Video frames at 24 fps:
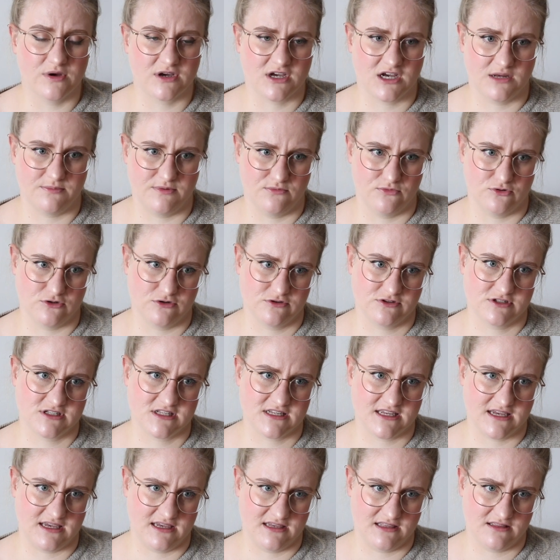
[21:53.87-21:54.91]
a couple more
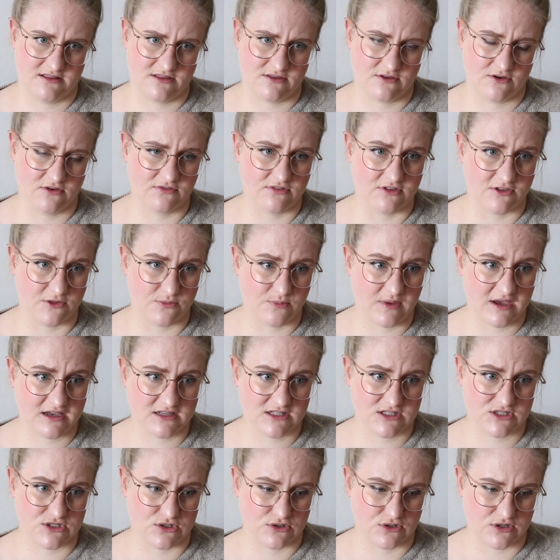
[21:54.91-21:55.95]
skeins of this
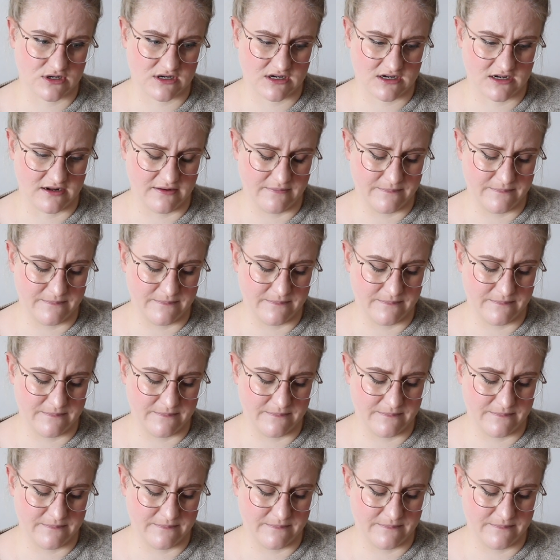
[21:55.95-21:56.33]
backstock,